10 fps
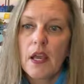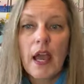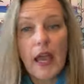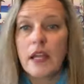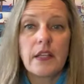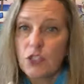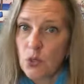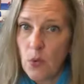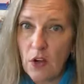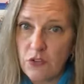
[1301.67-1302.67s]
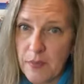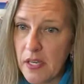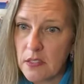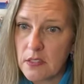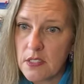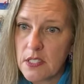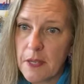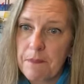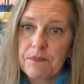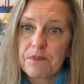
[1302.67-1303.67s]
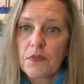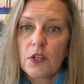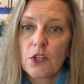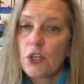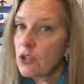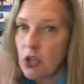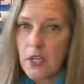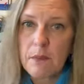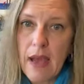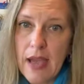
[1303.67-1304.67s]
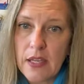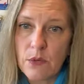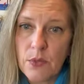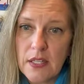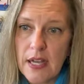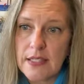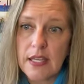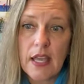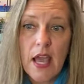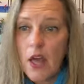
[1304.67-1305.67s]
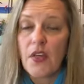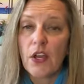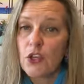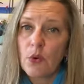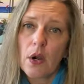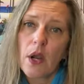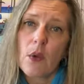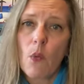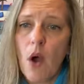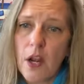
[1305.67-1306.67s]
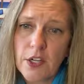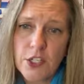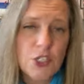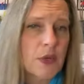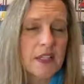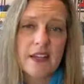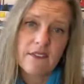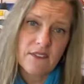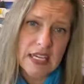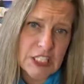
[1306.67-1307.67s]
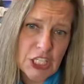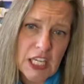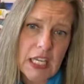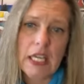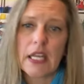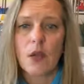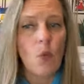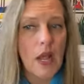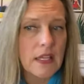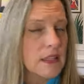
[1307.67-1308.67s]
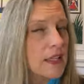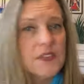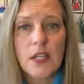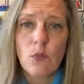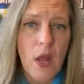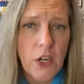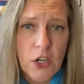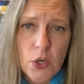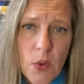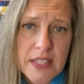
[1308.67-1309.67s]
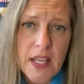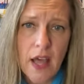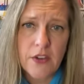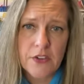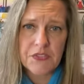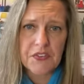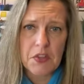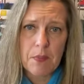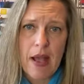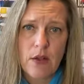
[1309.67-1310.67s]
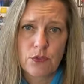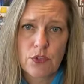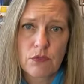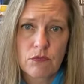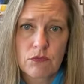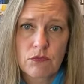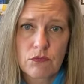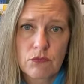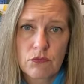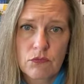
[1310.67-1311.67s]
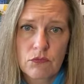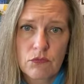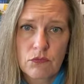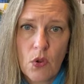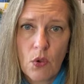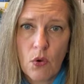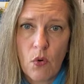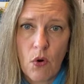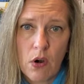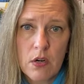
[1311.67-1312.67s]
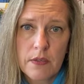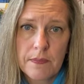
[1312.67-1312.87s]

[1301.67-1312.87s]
And in 12 months, you're looking back and realizing that you are a water-swilling, veggie-eating, weightlifting runner who weighs 150 pounds. Or